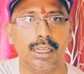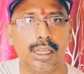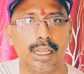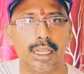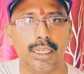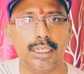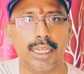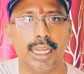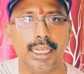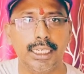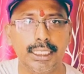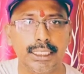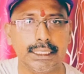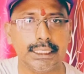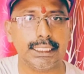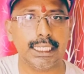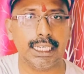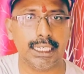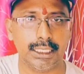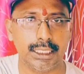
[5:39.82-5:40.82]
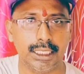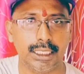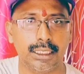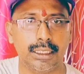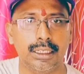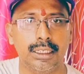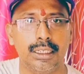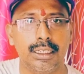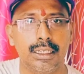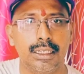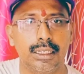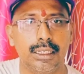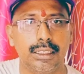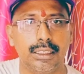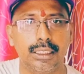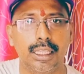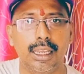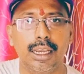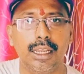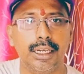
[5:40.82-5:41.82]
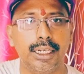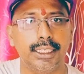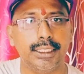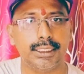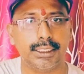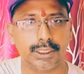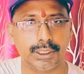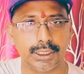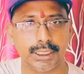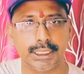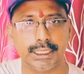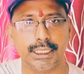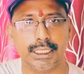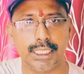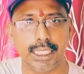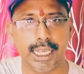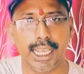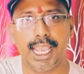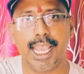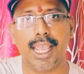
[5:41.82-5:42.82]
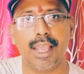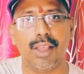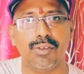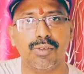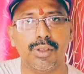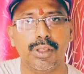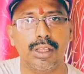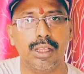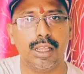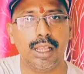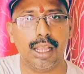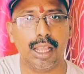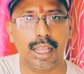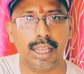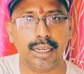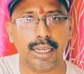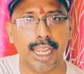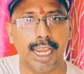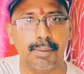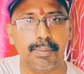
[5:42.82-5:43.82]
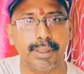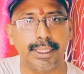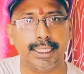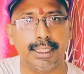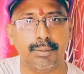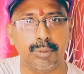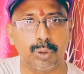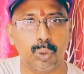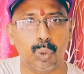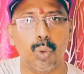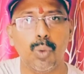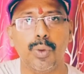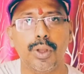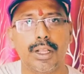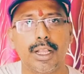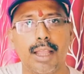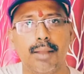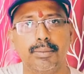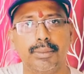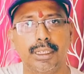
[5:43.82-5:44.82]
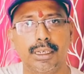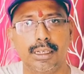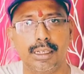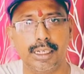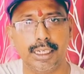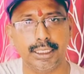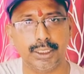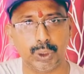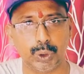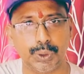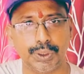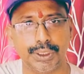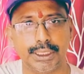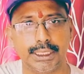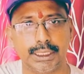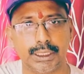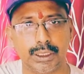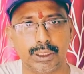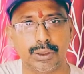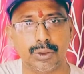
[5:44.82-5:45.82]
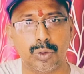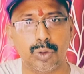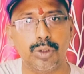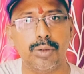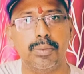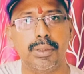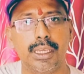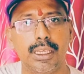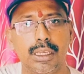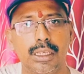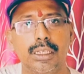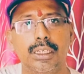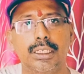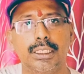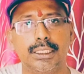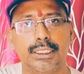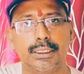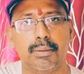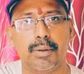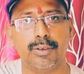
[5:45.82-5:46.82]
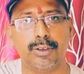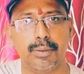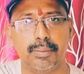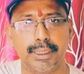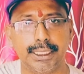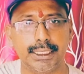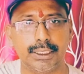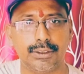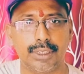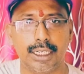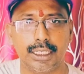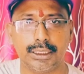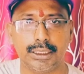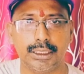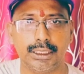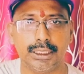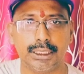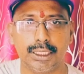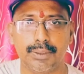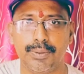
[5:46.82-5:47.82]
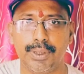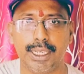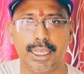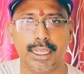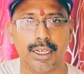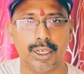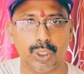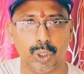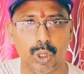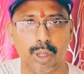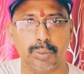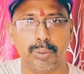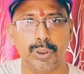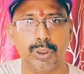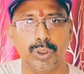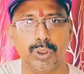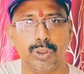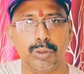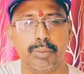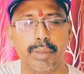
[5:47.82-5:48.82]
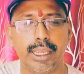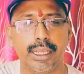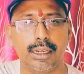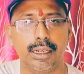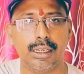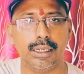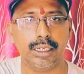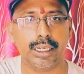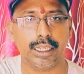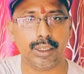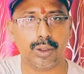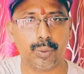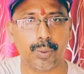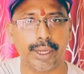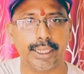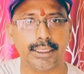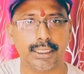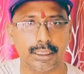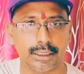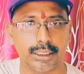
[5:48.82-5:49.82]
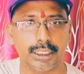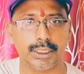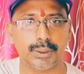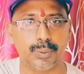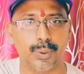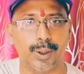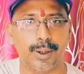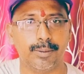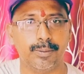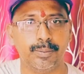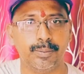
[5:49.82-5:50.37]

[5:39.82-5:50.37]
and understanding the learning stress that they have and helping them to overcome the learning stress could be some of the best strategies that we can adopt to make learning quite successful.